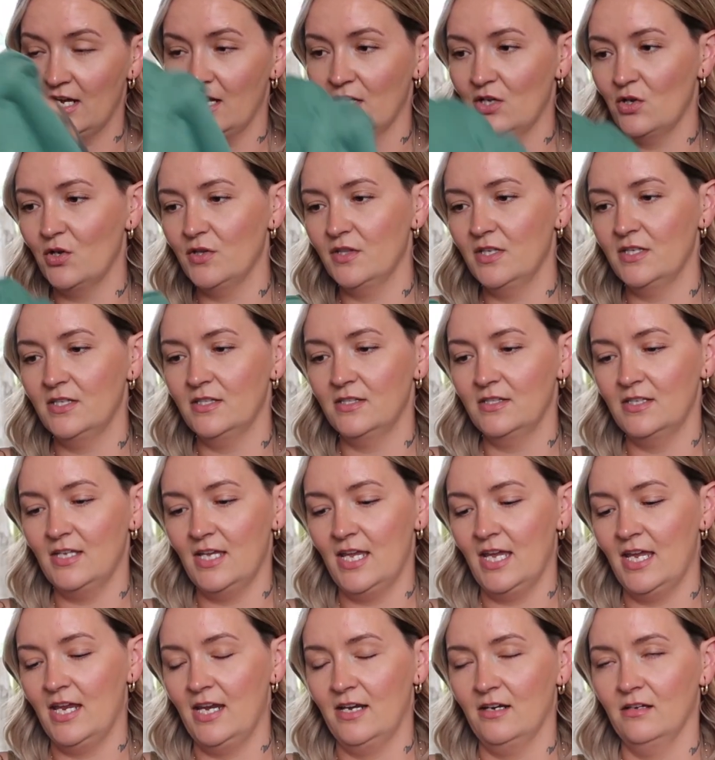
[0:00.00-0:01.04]
I got this
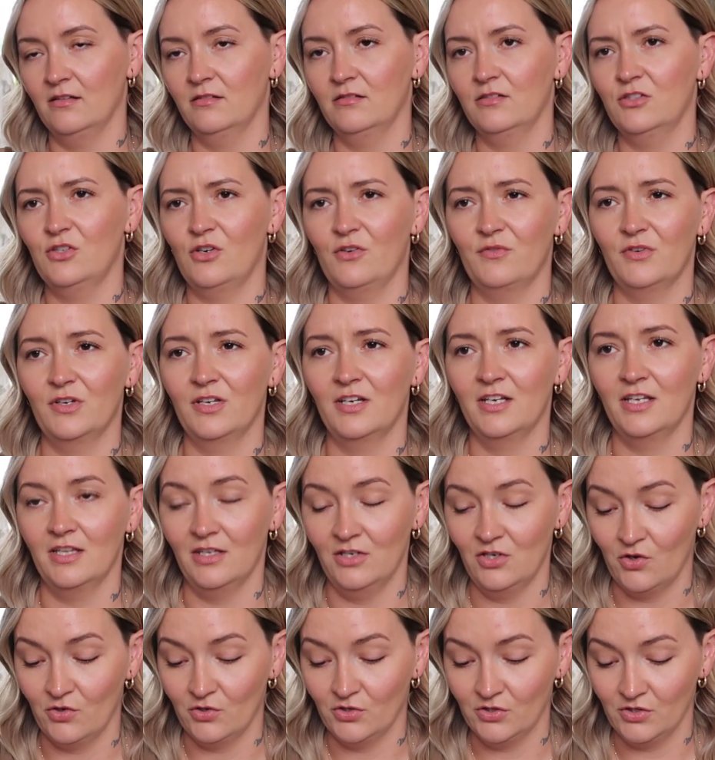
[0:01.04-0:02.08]
in, sorry if you can hear the
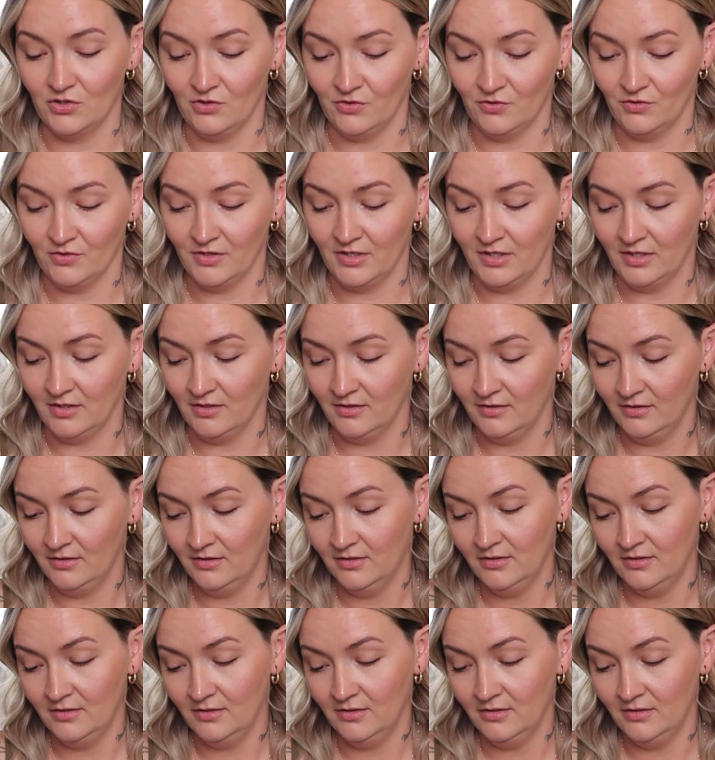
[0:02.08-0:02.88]
dog snoring,